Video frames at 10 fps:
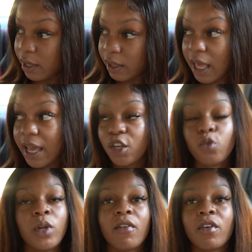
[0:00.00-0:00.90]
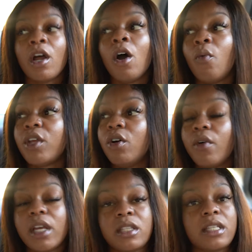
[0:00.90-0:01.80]
Like, you never know when you're
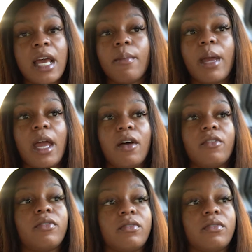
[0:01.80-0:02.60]
going to get to take a bath.